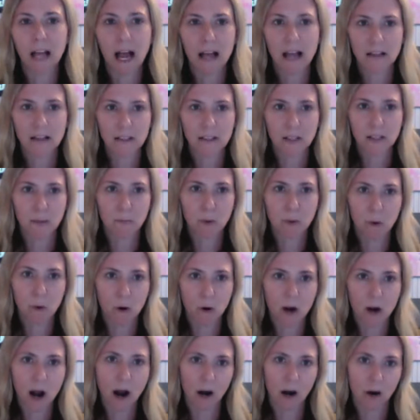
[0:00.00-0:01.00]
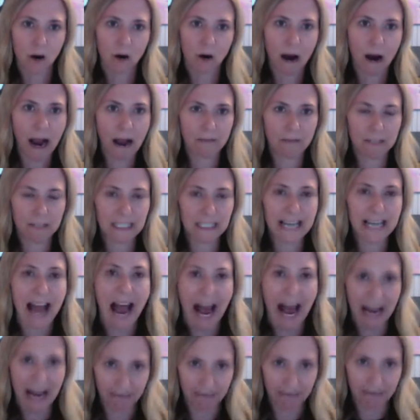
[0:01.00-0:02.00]
and support our craft and
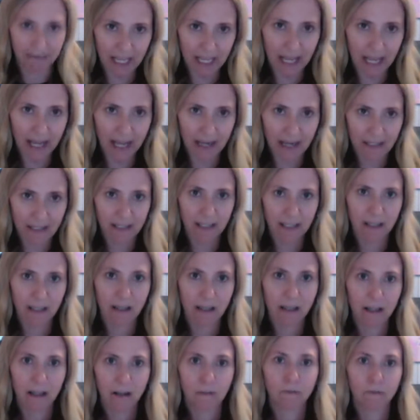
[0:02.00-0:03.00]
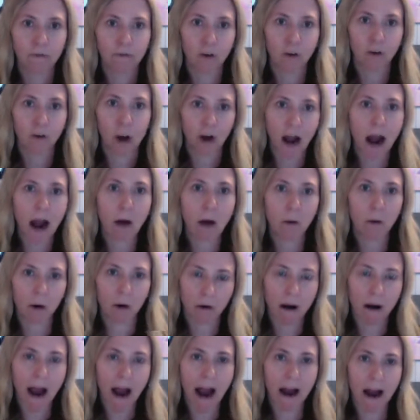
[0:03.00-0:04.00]
advocate for our
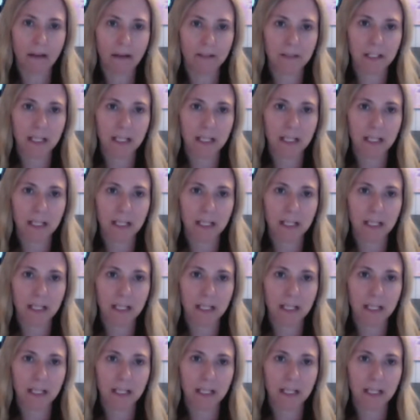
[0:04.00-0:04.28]
craft.